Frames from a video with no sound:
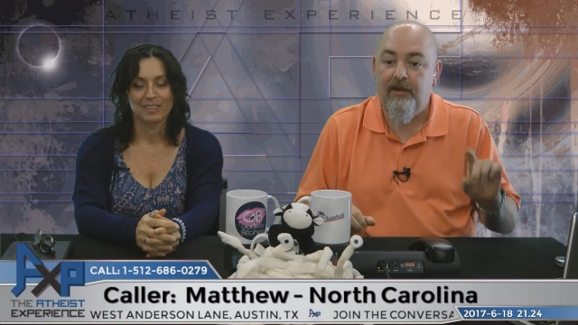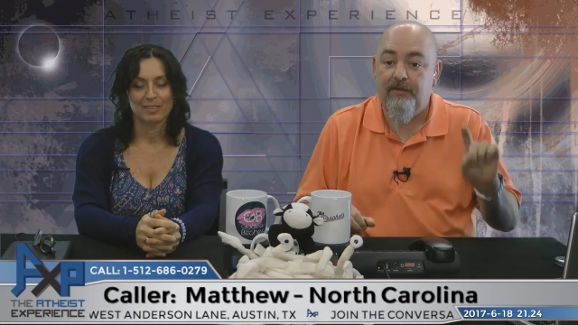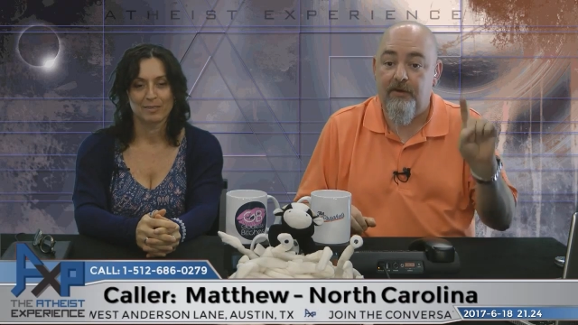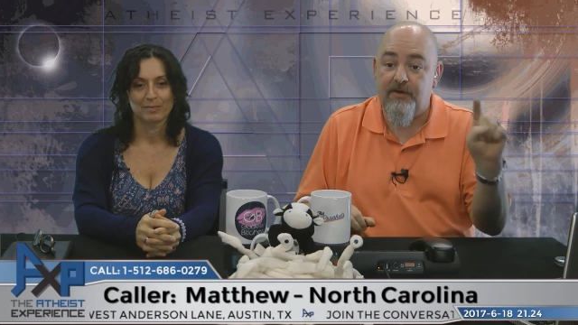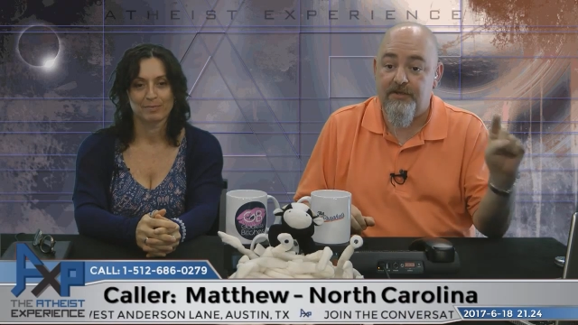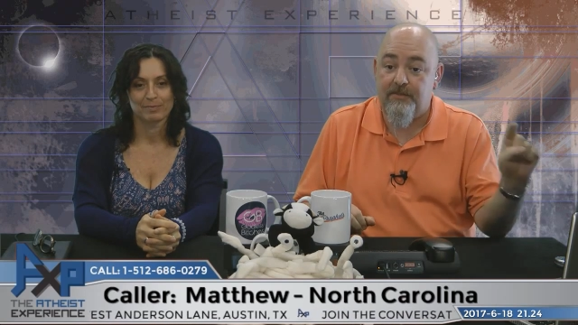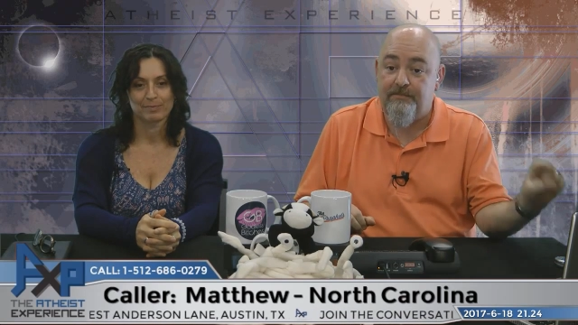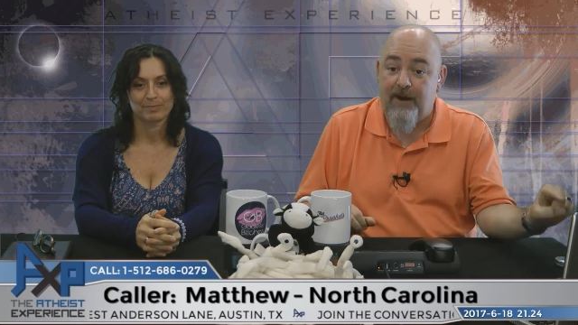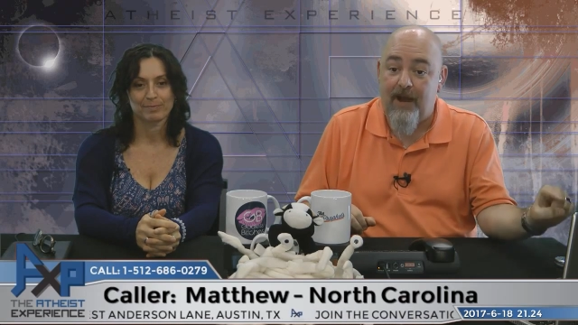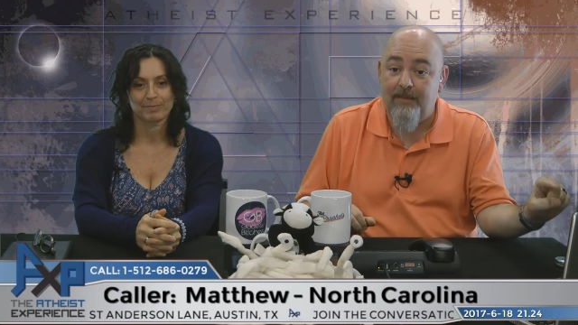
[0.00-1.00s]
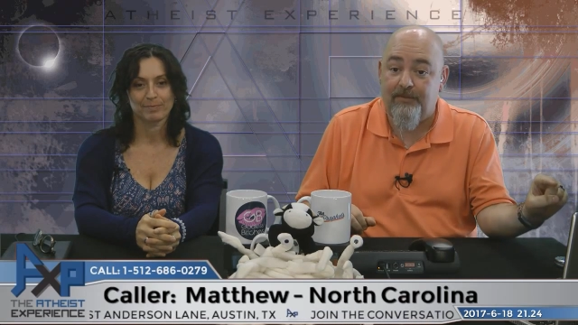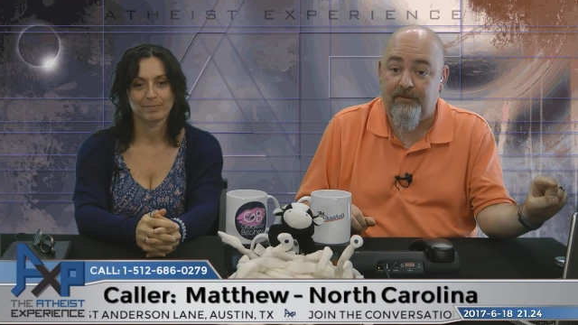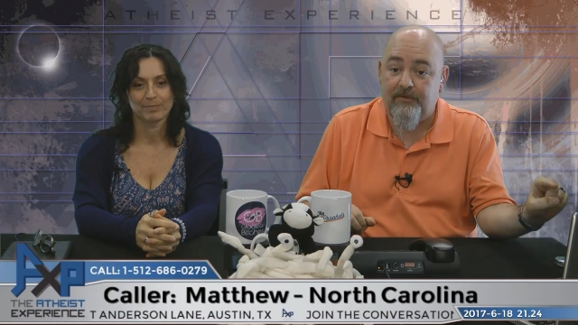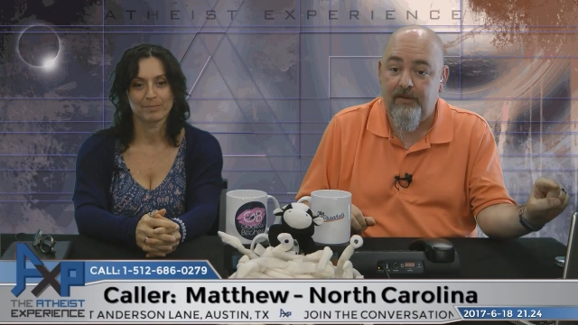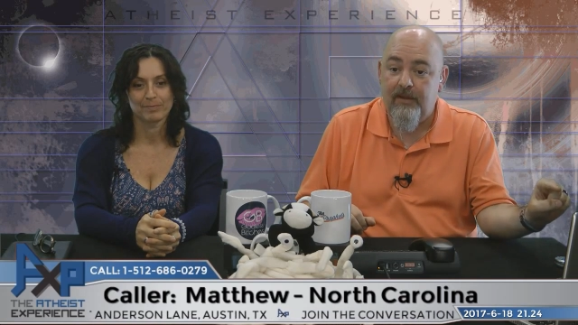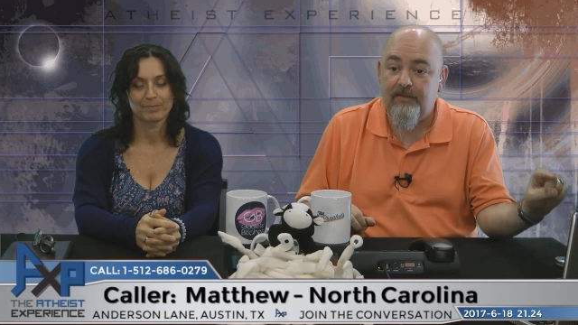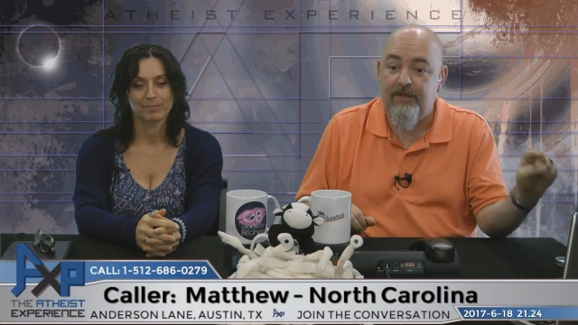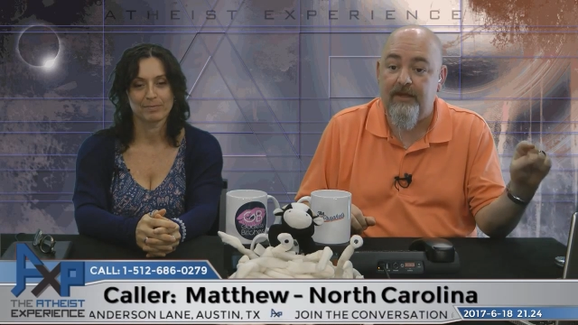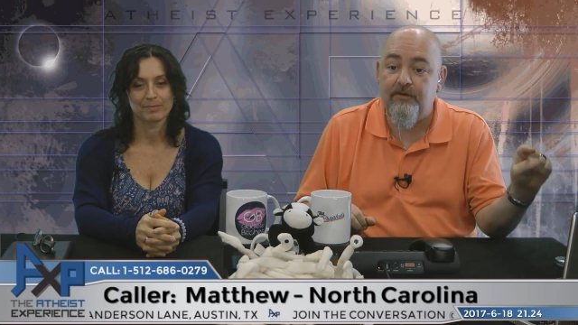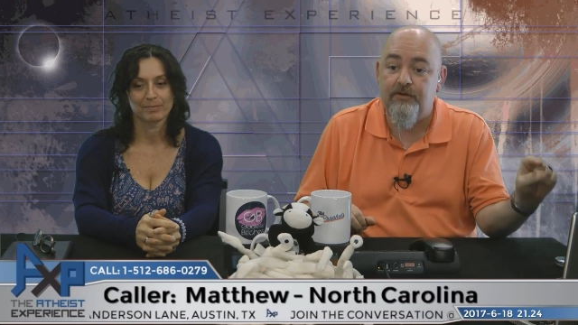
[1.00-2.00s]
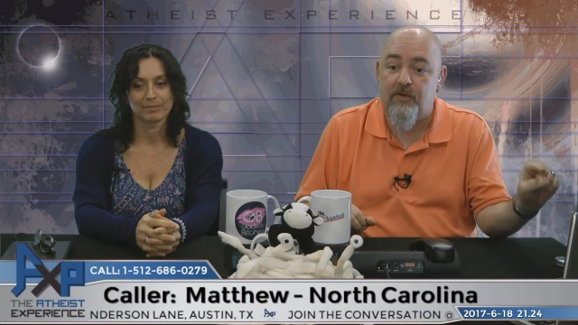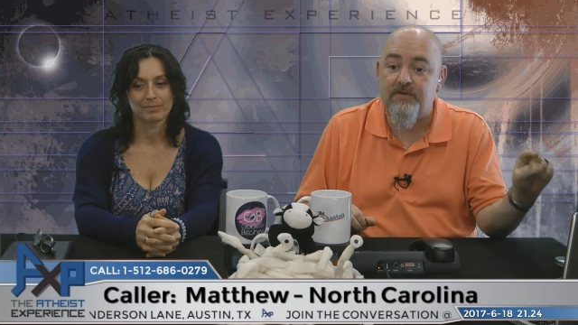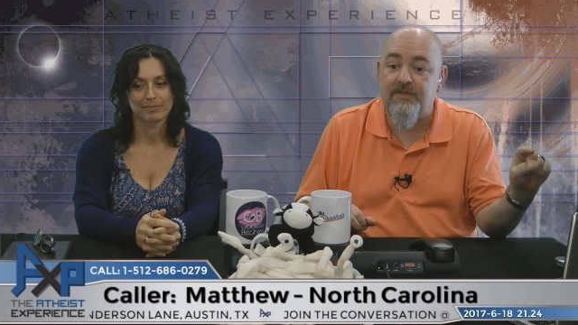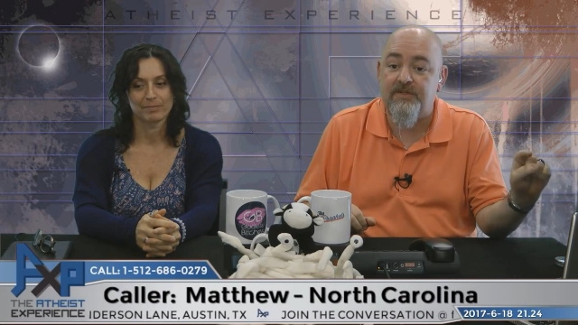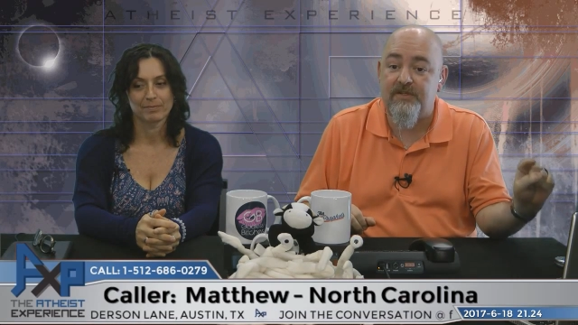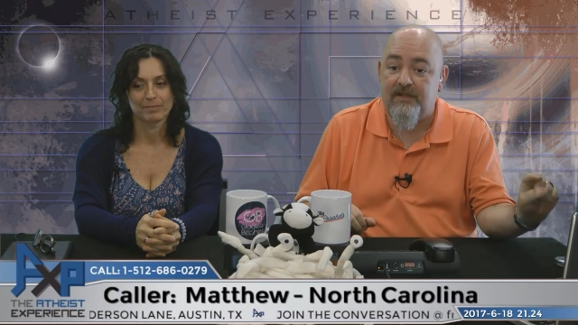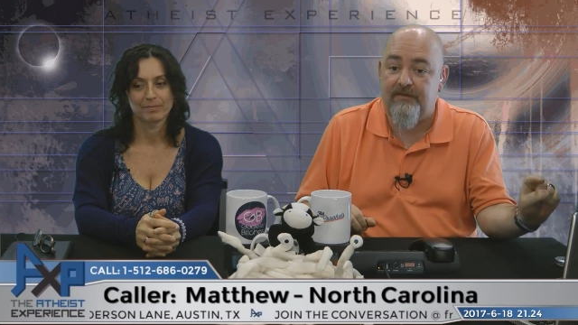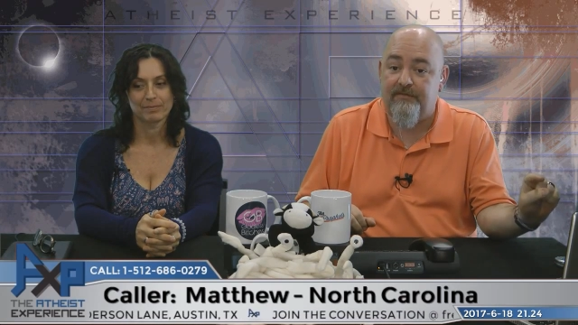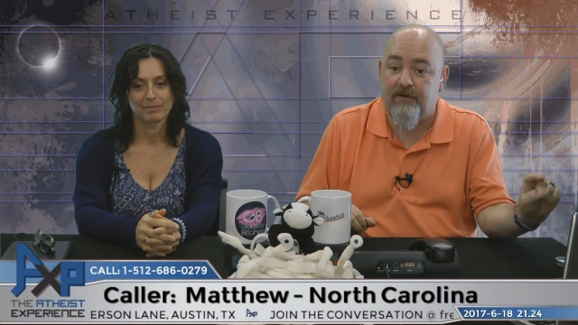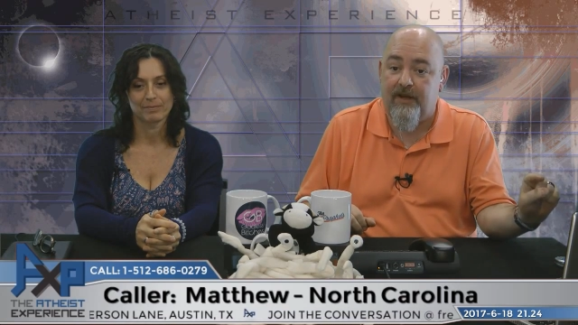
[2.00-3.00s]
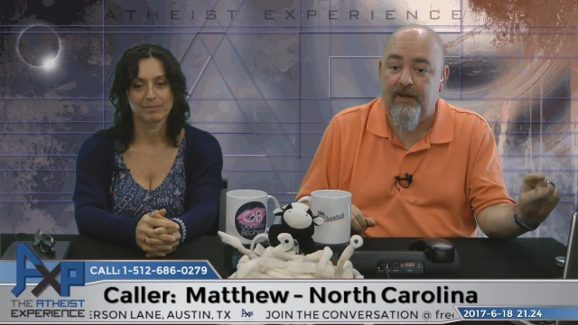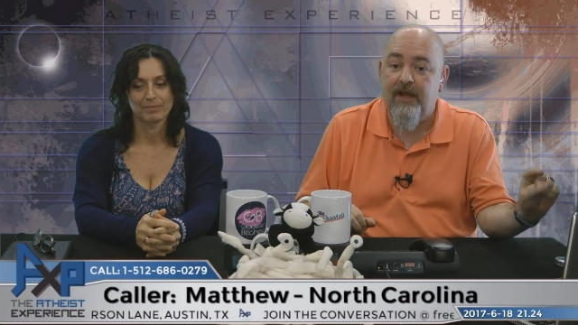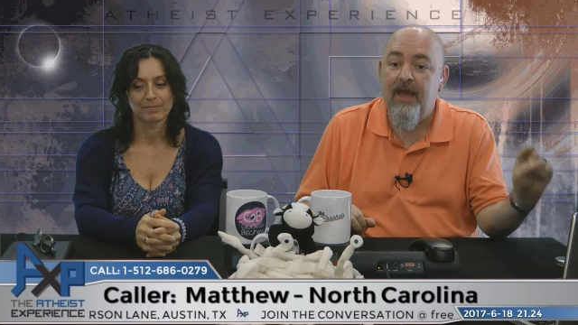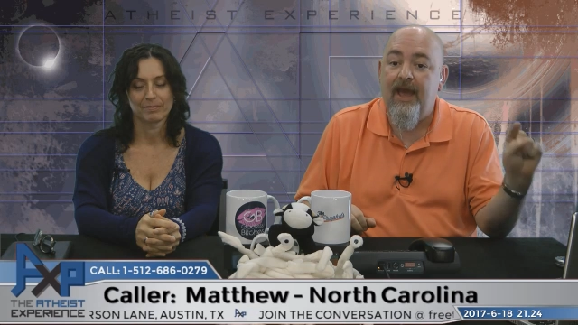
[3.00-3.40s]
Speaker 1: There is a Bible that endorses slavery, okay.